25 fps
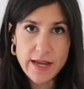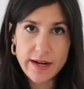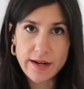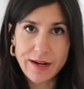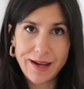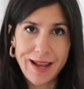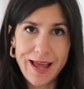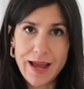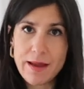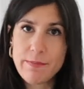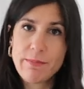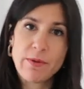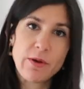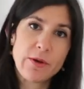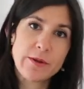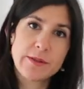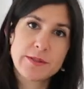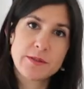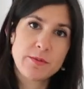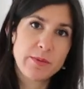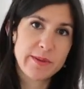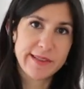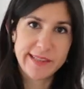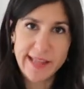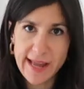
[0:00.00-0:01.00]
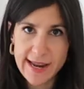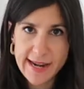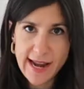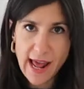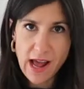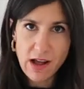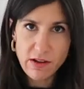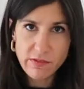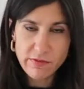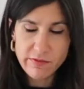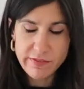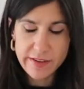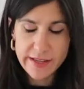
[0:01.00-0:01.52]
and light boots with light
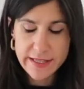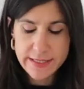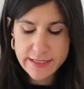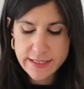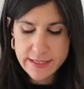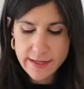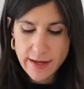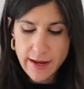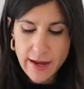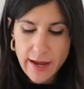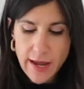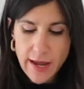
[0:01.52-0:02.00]
outfits.